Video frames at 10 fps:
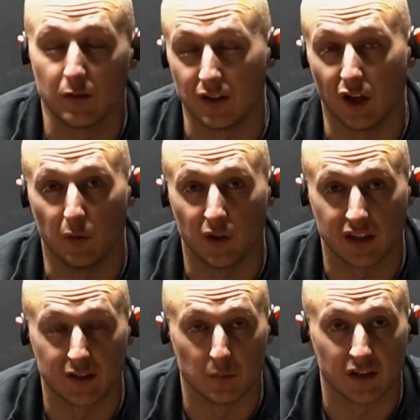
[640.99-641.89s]
well not
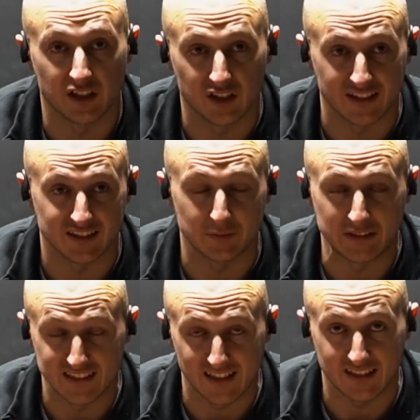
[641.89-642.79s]
working, but they're going to get
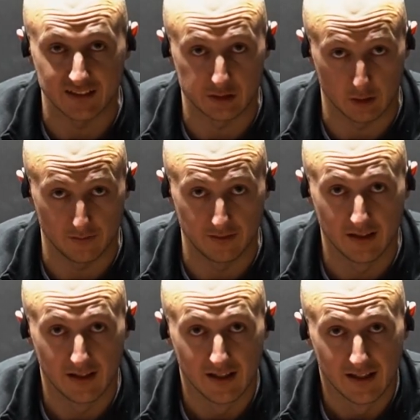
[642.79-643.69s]
stuck in sort
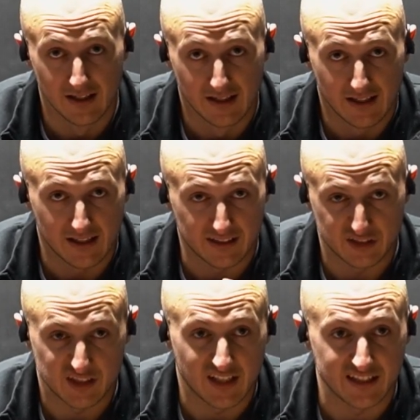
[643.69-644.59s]
of
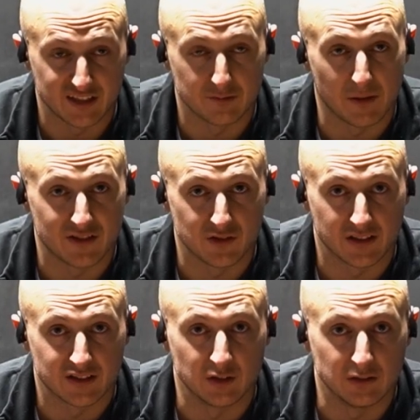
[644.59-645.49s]
just an
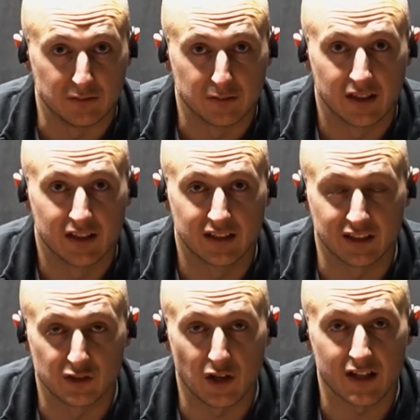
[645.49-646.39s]
isometric sort of
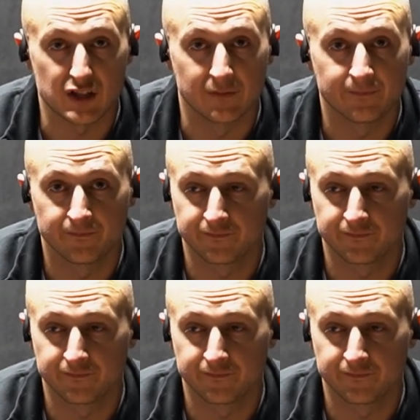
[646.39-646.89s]
contraction.